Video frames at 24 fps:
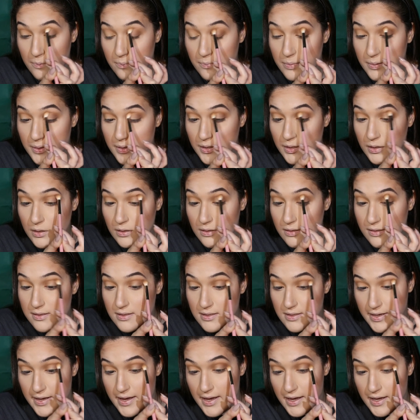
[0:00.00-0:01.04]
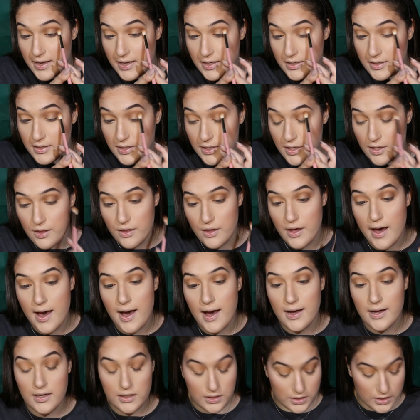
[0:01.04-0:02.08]
Bill said
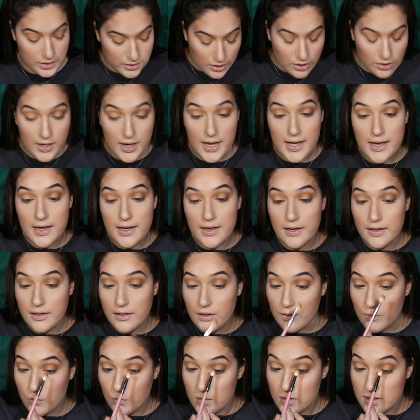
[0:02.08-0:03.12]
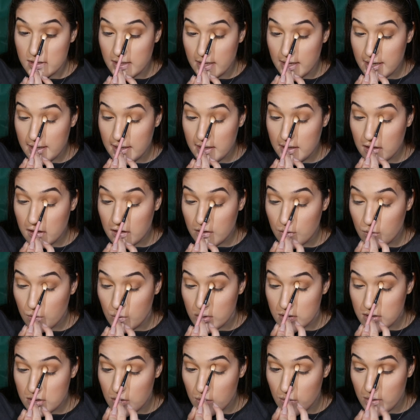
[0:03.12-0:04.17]
that Greg was like,
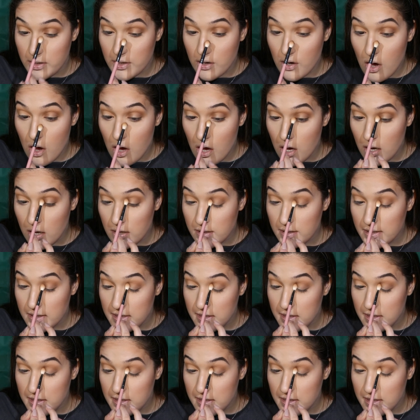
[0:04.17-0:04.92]
what's going on?